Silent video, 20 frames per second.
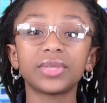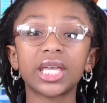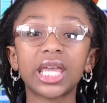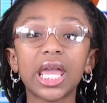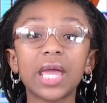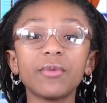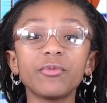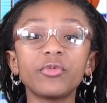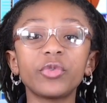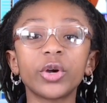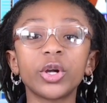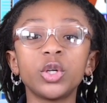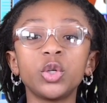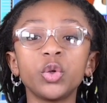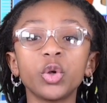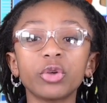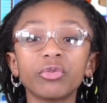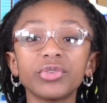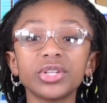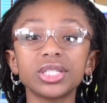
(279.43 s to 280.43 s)
Game 4, New
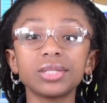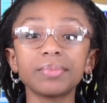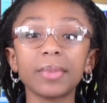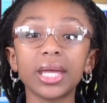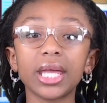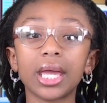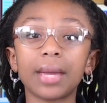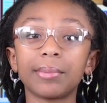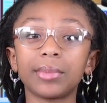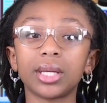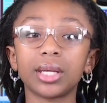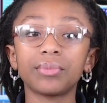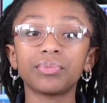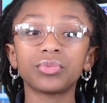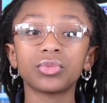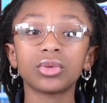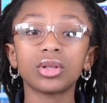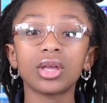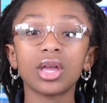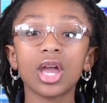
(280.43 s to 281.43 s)
York vs. Miami.
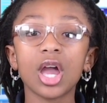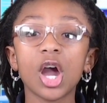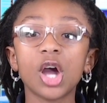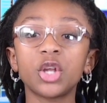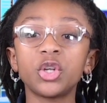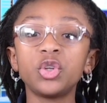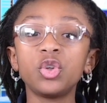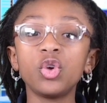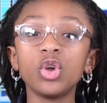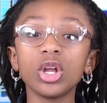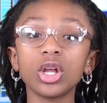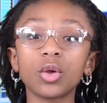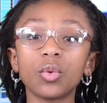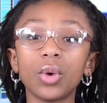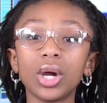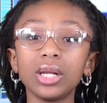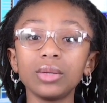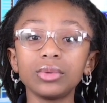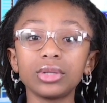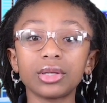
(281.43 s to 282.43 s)
New York
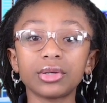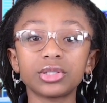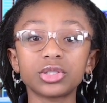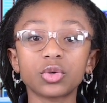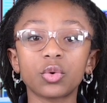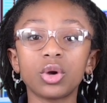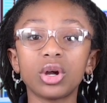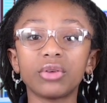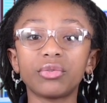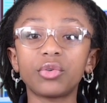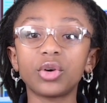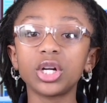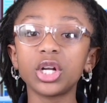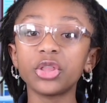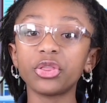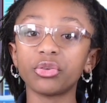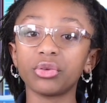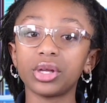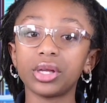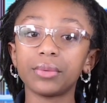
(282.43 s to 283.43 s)
won with a score of
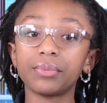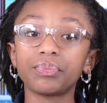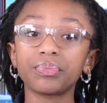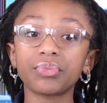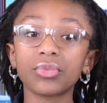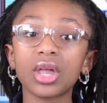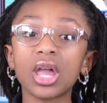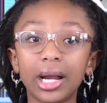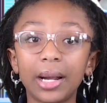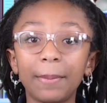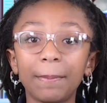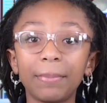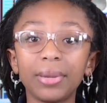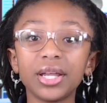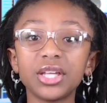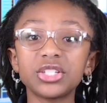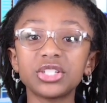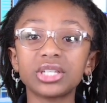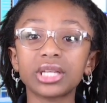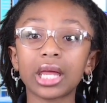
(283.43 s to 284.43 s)
43.
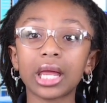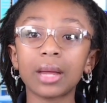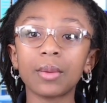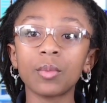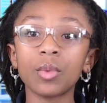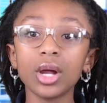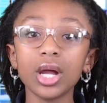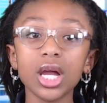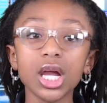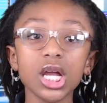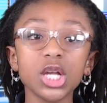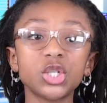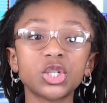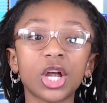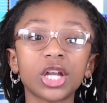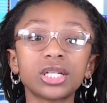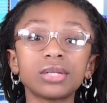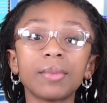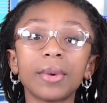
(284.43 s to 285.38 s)
Players of the game were Dachi